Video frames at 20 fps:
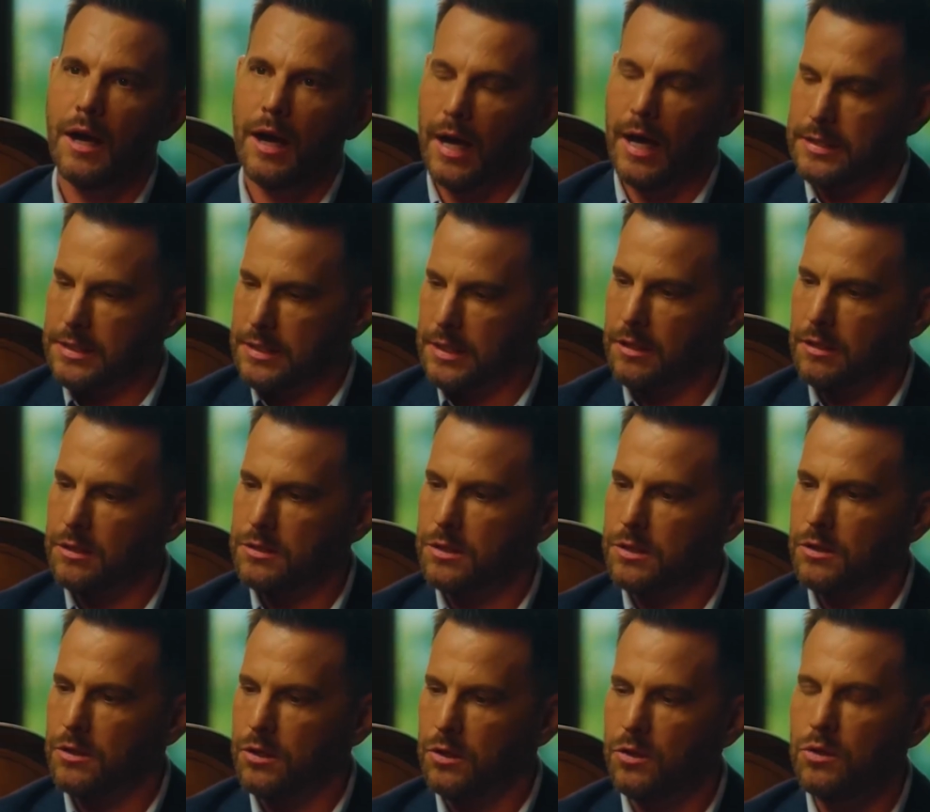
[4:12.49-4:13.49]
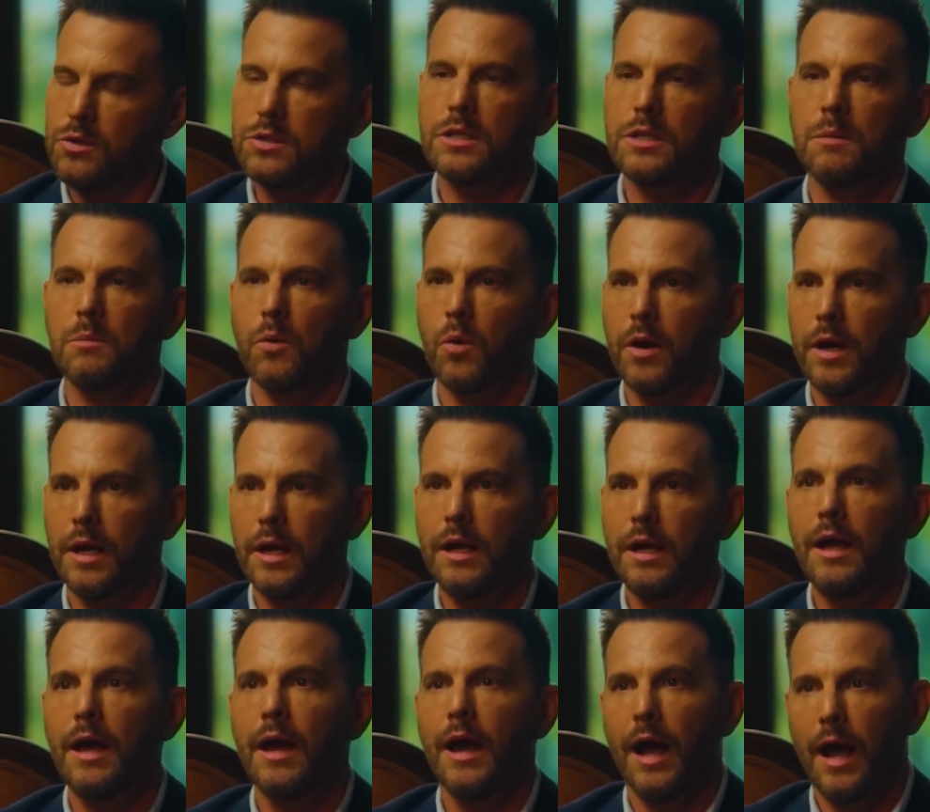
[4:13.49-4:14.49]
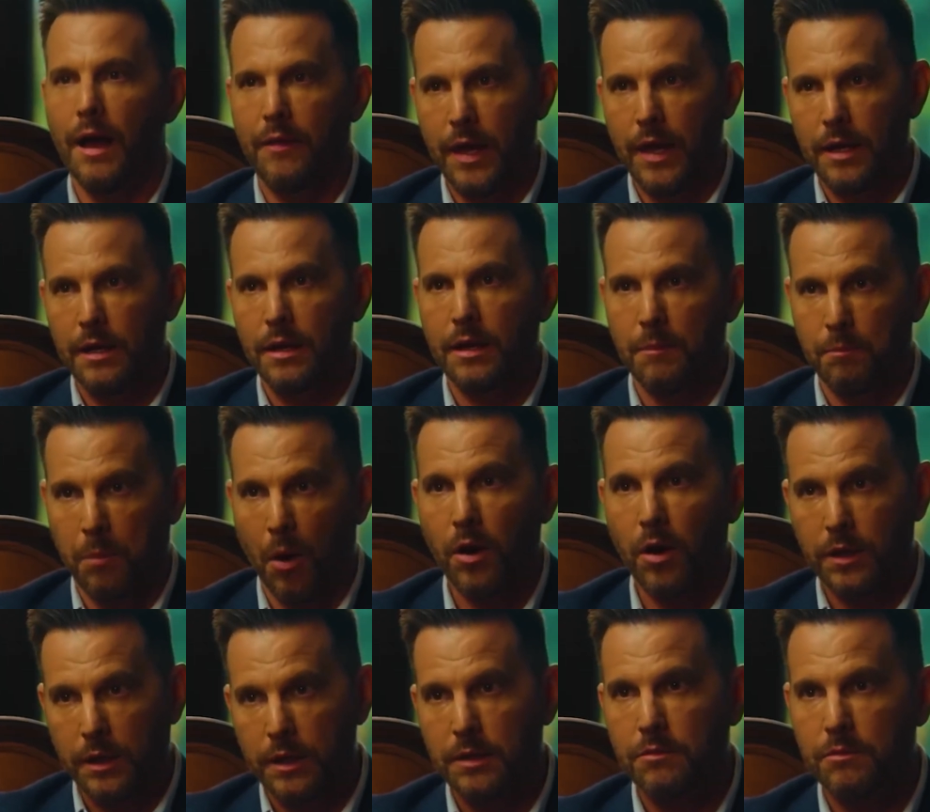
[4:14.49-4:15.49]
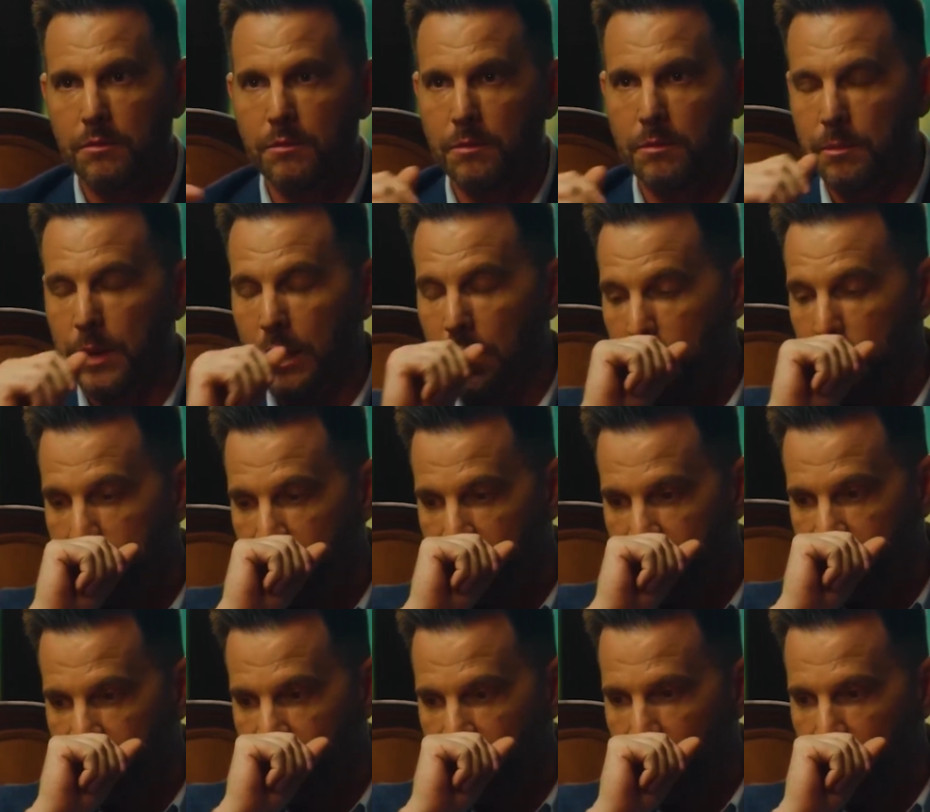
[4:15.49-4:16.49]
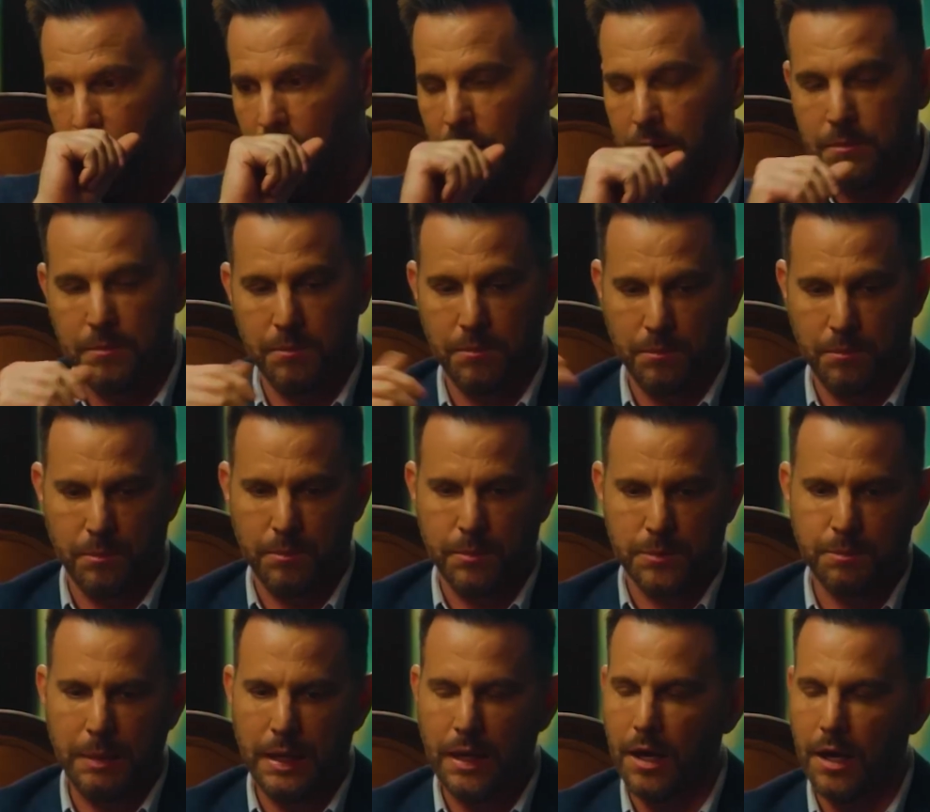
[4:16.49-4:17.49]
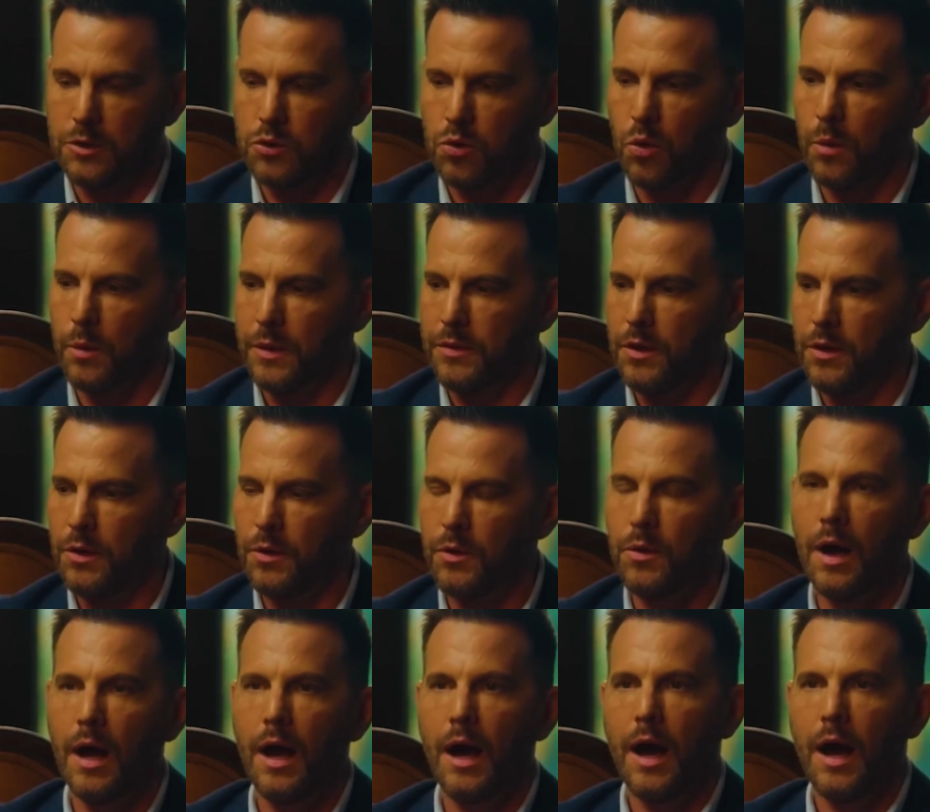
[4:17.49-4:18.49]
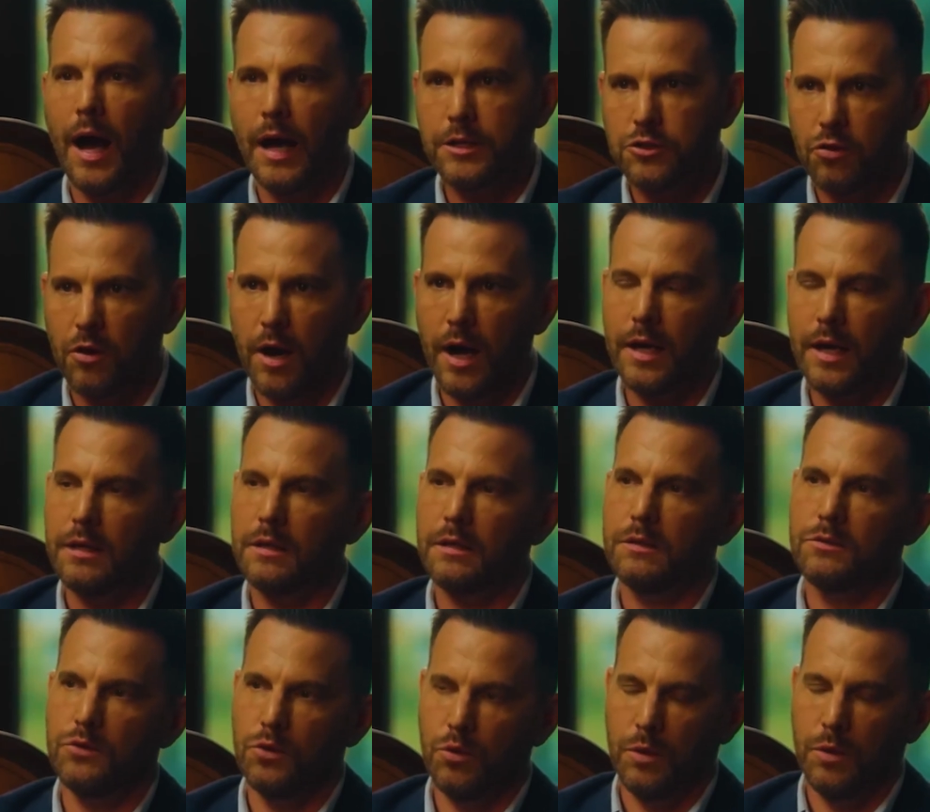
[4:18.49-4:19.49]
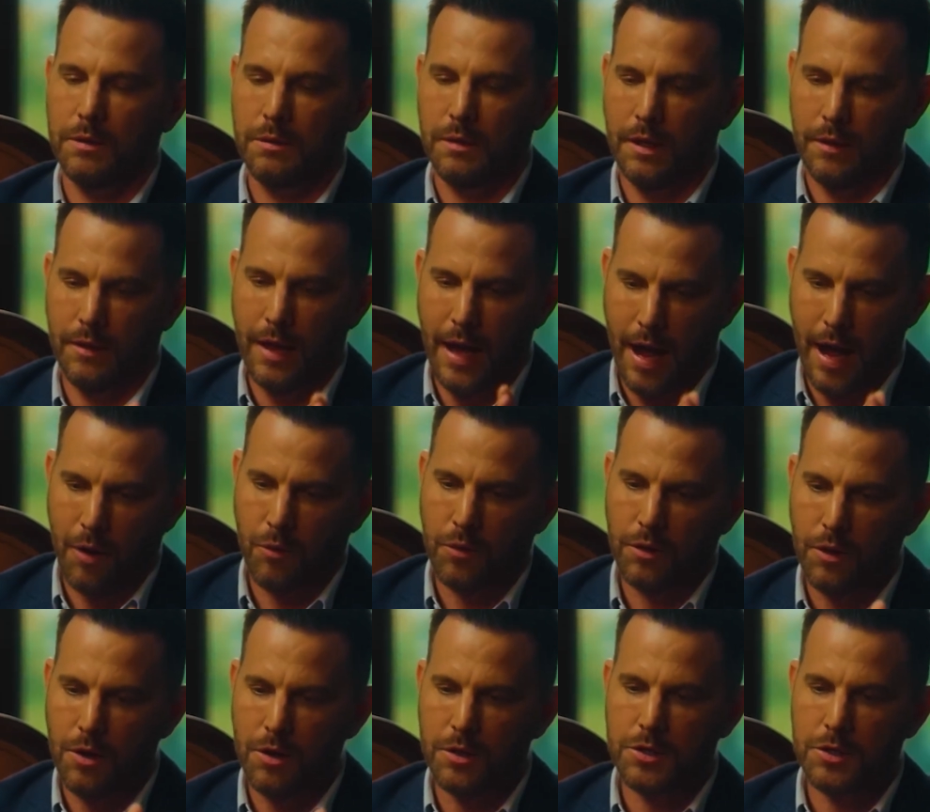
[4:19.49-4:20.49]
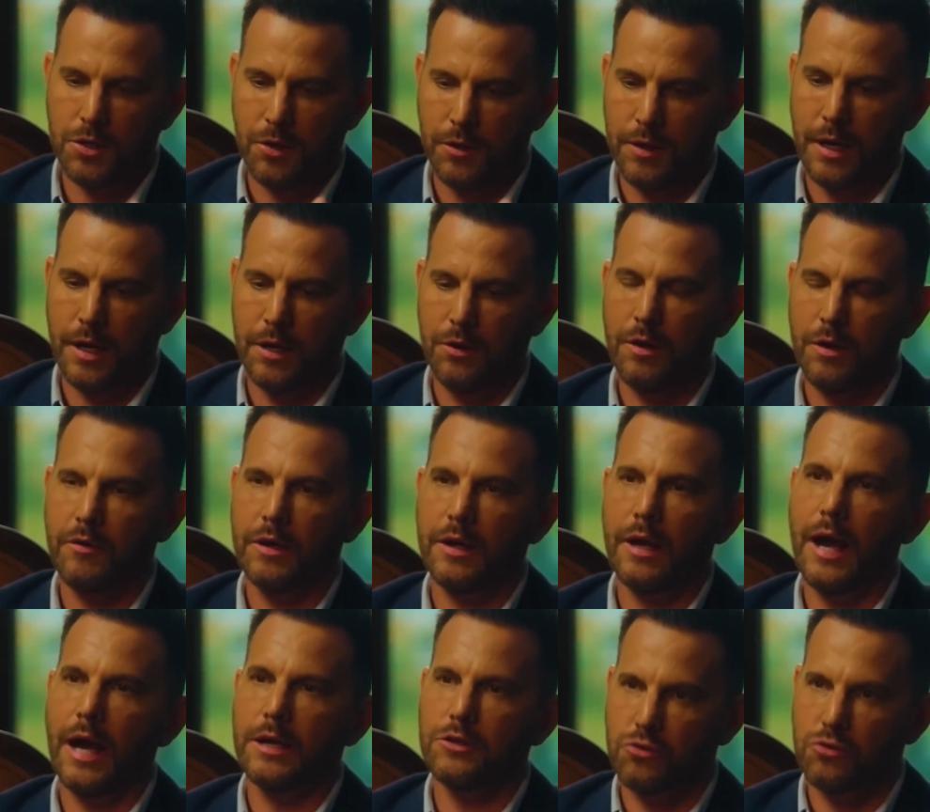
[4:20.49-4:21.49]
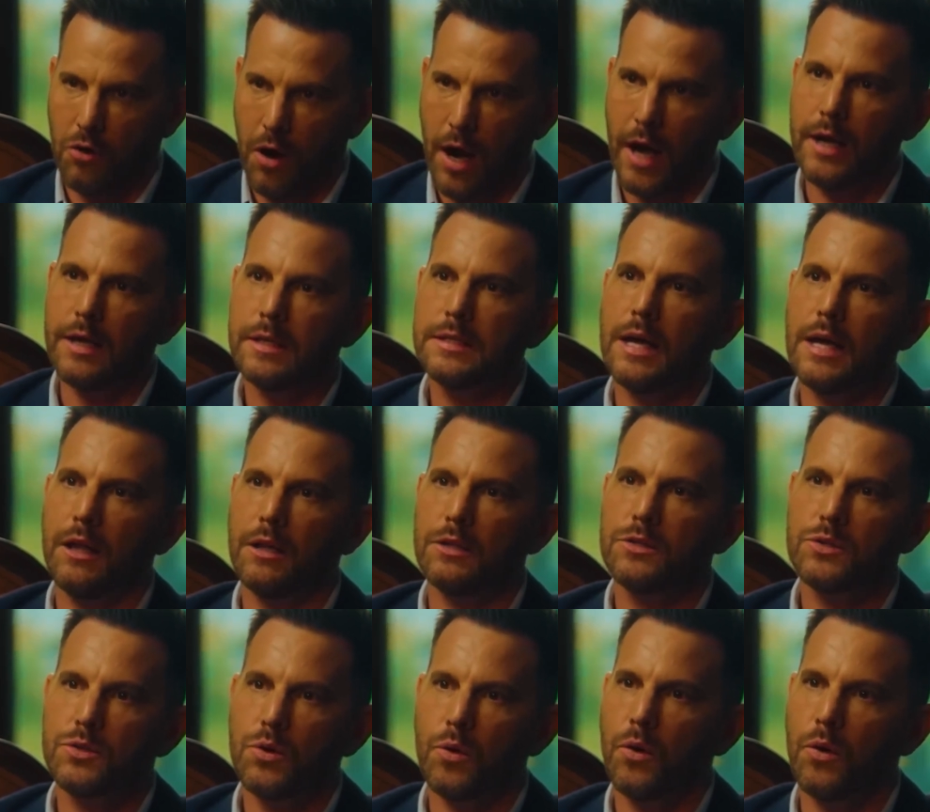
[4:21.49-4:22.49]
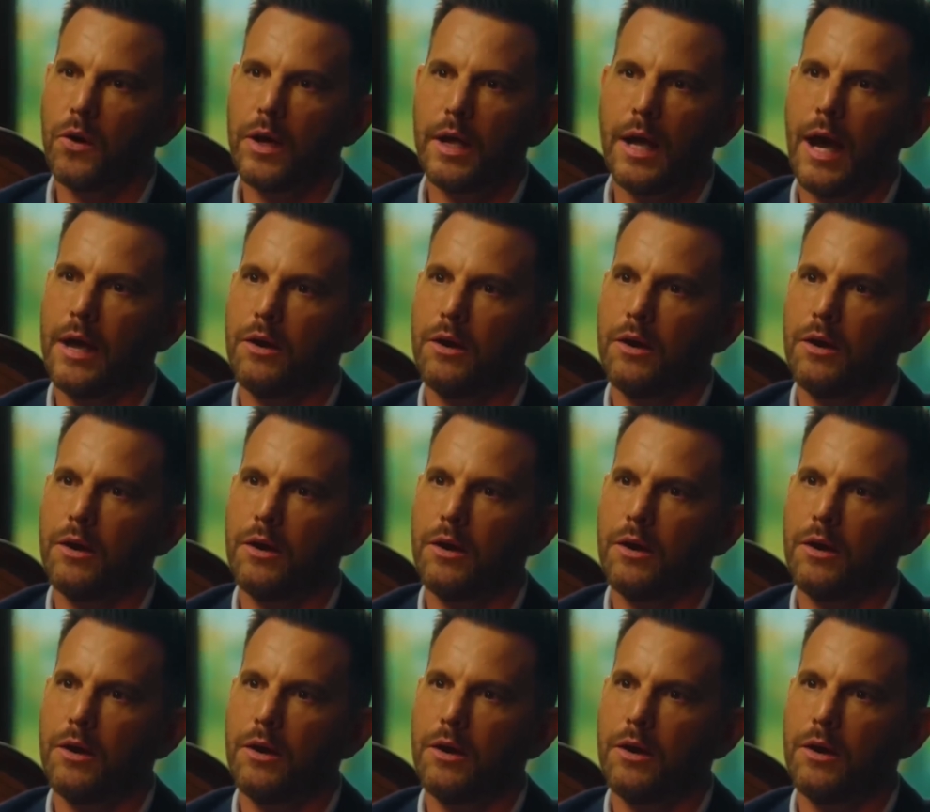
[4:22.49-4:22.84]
I see the news in the morning, and then partly because of being on tour with you, I try to do in the hour-long show that I do every day, I try to tell a story.